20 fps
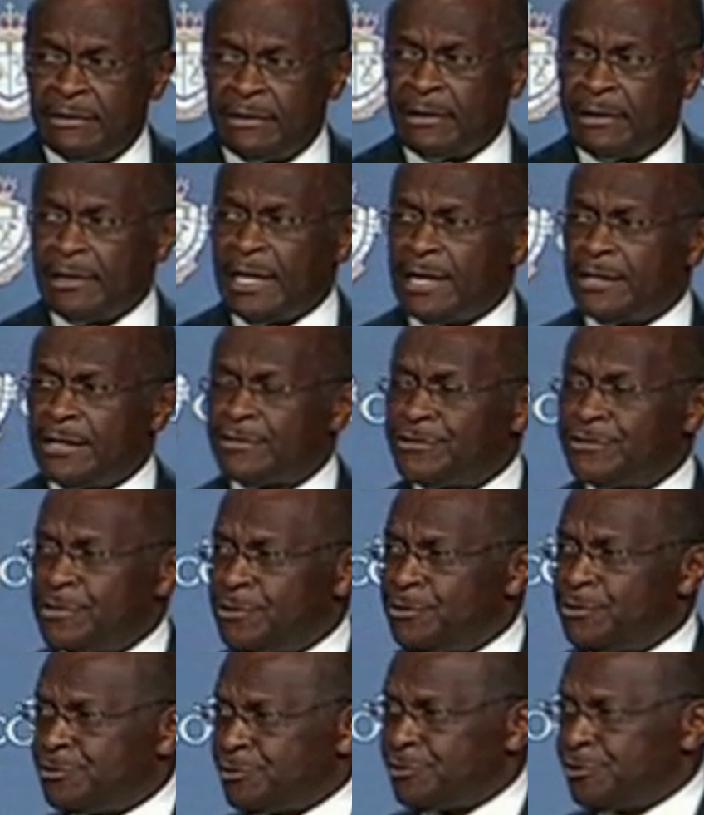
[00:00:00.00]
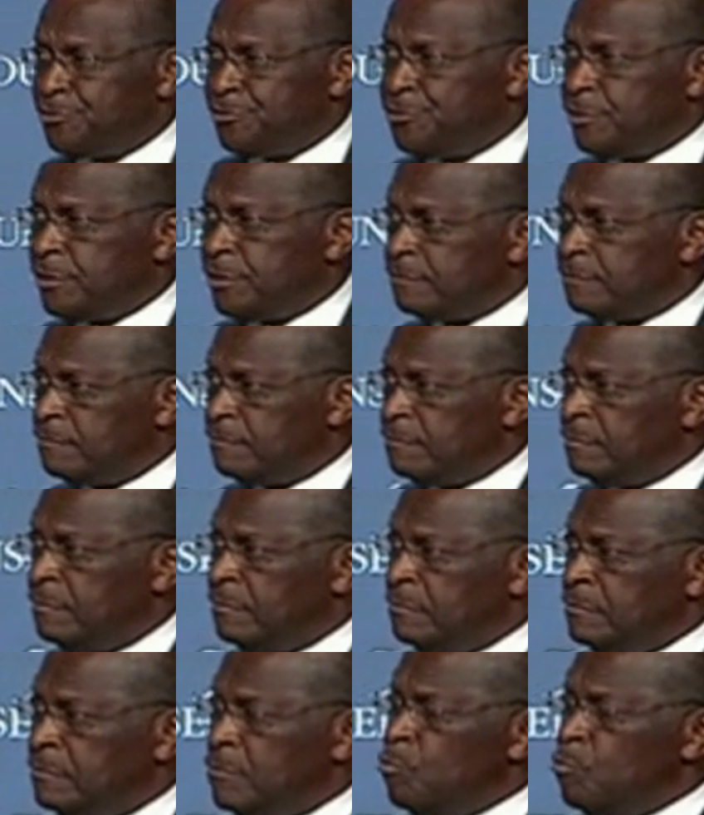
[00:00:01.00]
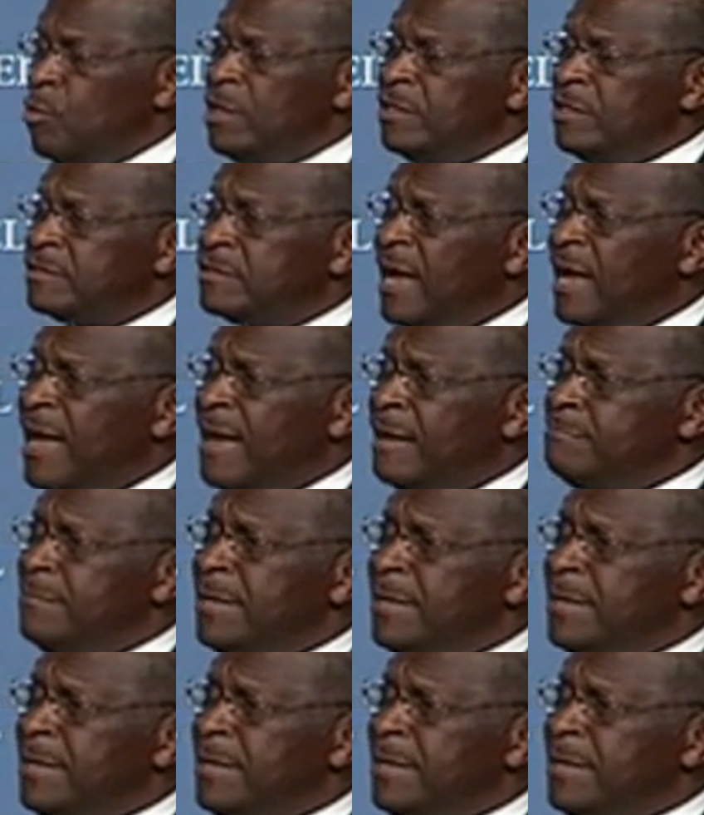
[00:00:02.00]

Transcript: and a lot of soul searching, once I